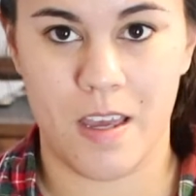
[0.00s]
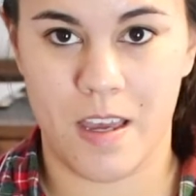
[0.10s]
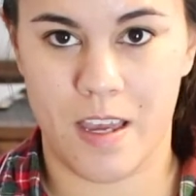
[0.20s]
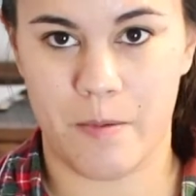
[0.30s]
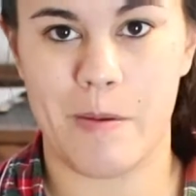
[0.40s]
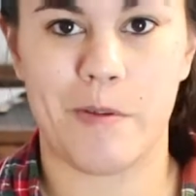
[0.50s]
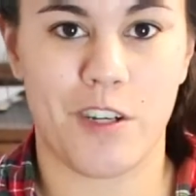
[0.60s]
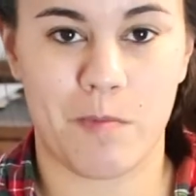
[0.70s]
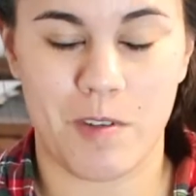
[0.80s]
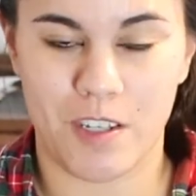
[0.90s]
I have my
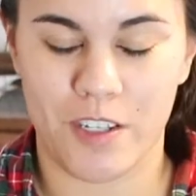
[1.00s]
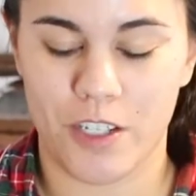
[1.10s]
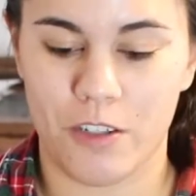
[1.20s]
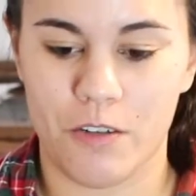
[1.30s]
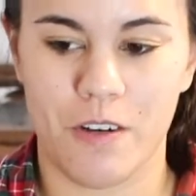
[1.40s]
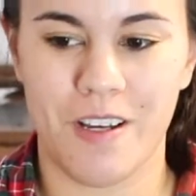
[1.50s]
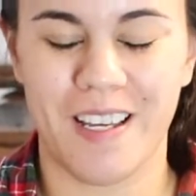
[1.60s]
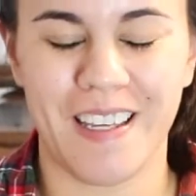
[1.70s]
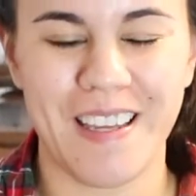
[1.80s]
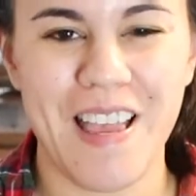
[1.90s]
pajamas on too.
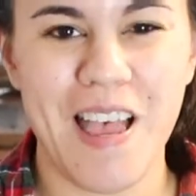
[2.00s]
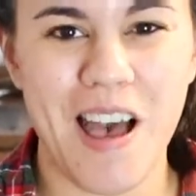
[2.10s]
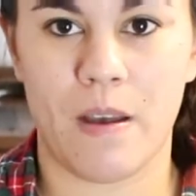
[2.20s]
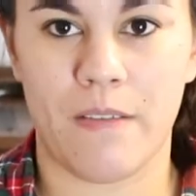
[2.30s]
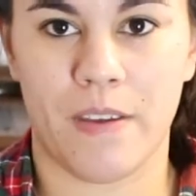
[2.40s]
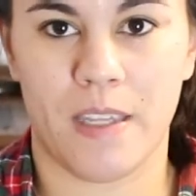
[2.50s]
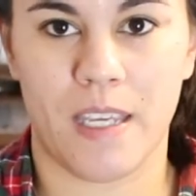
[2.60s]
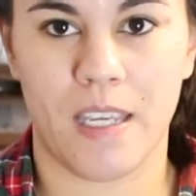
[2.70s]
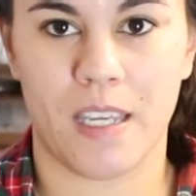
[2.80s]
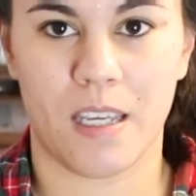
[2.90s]
I feel
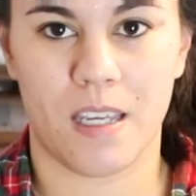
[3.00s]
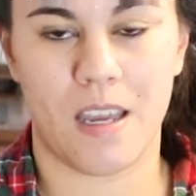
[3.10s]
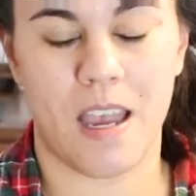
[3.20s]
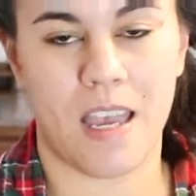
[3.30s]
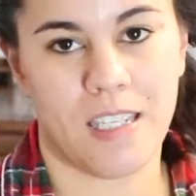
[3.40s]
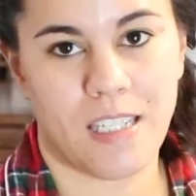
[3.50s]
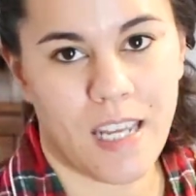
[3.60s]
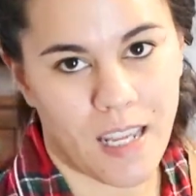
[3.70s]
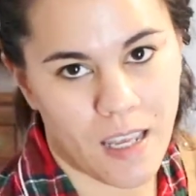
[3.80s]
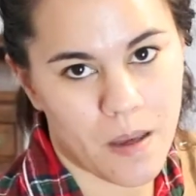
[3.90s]
like I have to
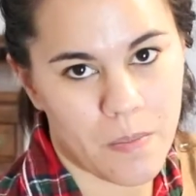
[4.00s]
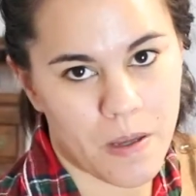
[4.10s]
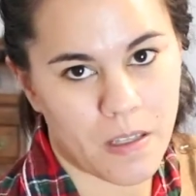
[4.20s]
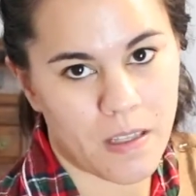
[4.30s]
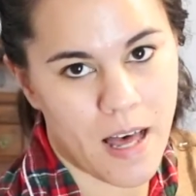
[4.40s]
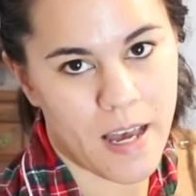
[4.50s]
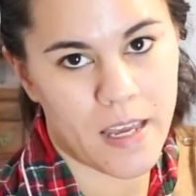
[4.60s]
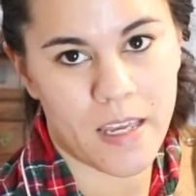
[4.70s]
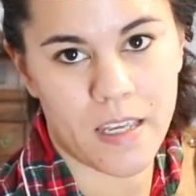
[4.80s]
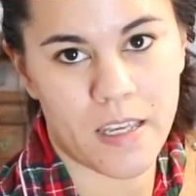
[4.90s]
take up a
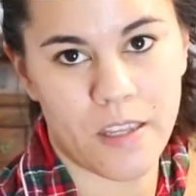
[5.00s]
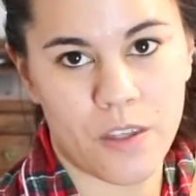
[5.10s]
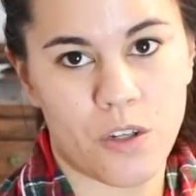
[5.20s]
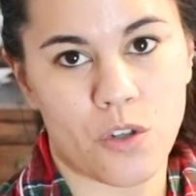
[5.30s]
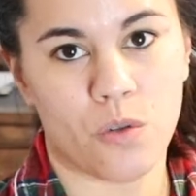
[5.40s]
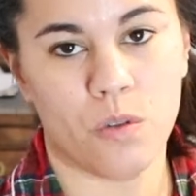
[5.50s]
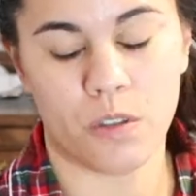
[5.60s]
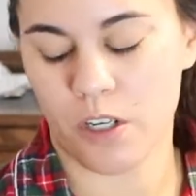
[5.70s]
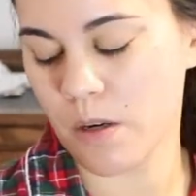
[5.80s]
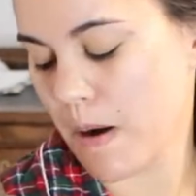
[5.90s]
lot in the
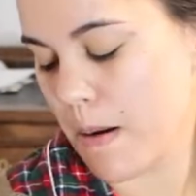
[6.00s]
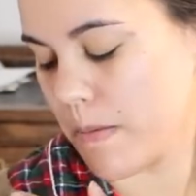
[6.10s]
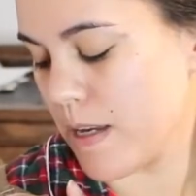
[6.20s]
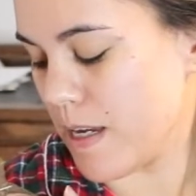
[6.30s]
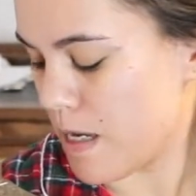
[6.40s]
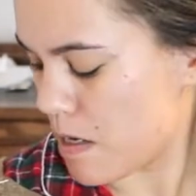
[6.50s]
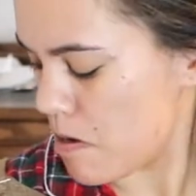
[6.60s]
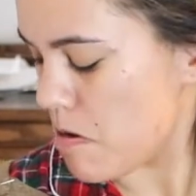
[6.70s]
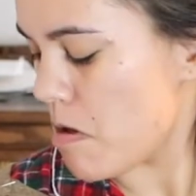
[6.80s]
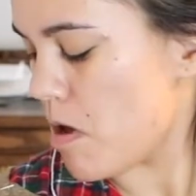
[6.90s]
shoulder, probably
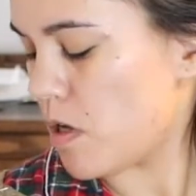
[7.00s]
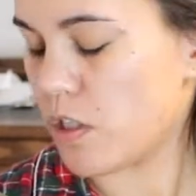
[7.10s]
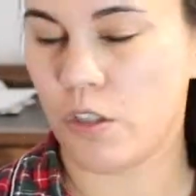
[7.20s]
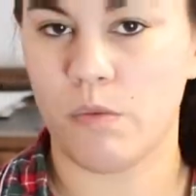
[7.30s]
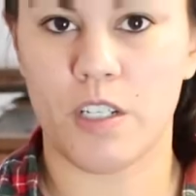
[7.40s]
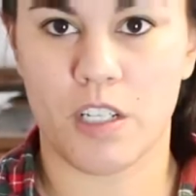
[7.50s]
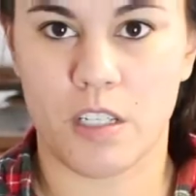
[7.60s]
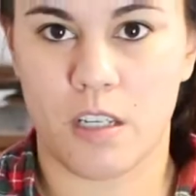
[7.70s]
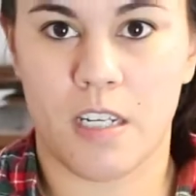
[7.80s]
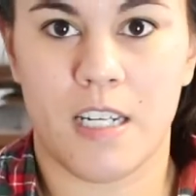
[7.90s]
2 inches
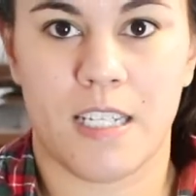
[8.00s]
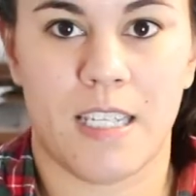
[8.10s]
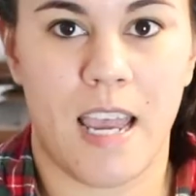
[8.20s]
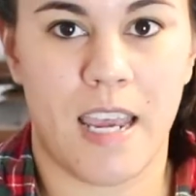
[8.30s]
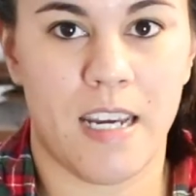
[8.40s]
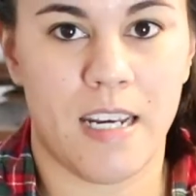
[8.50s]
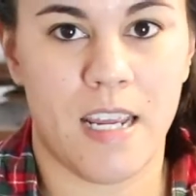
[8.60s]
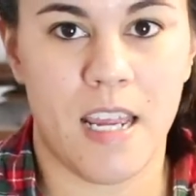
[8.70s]
on each side.